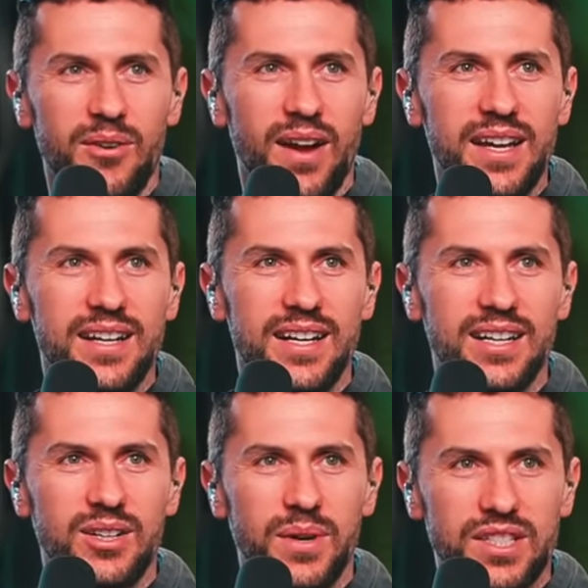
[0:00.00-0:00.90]
All
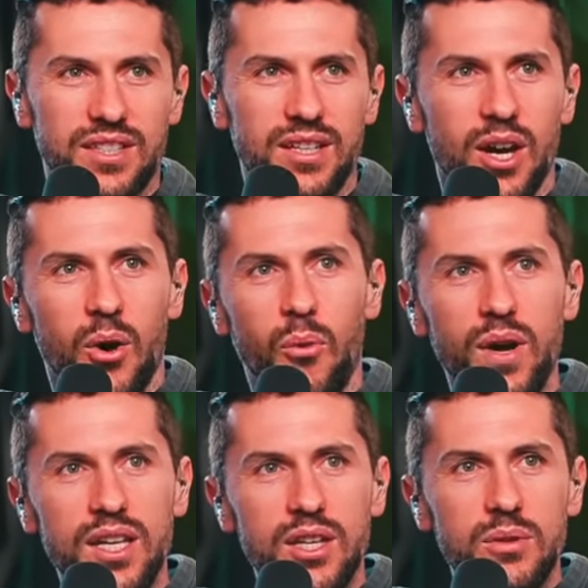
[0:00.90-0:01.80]
right, question.
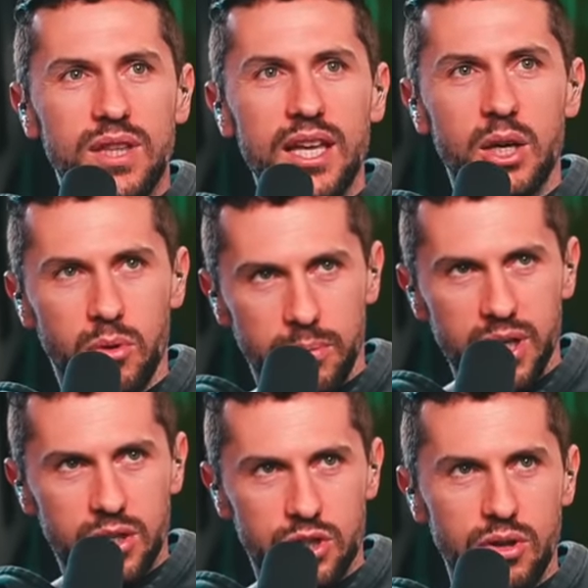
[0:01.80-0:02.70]
When do you think it will
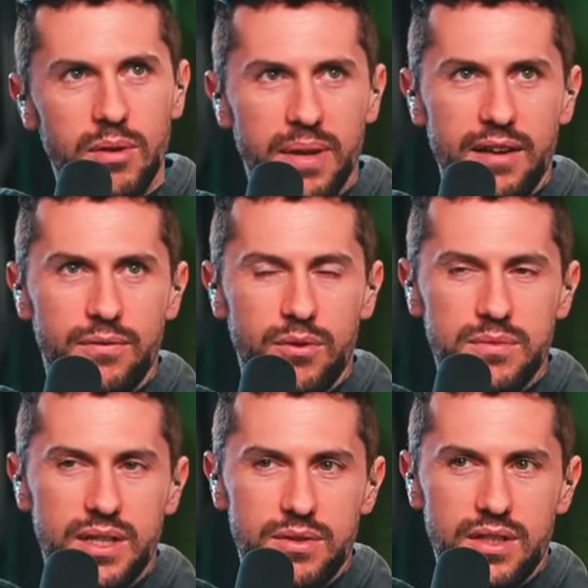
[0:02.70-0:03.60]
be on streaming
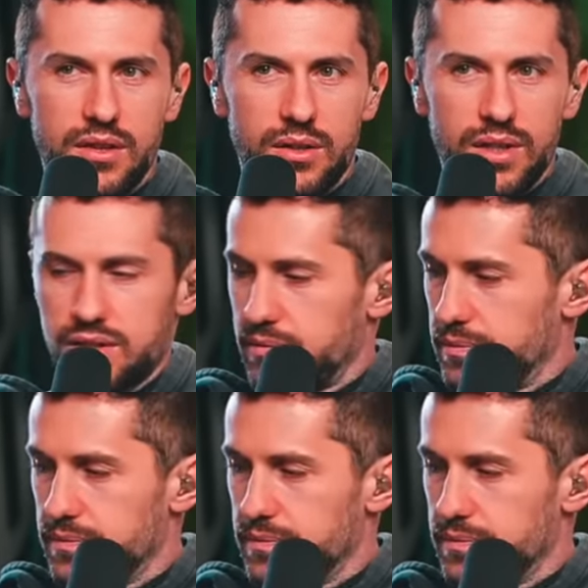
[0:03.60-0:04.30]
platforms? That was another question.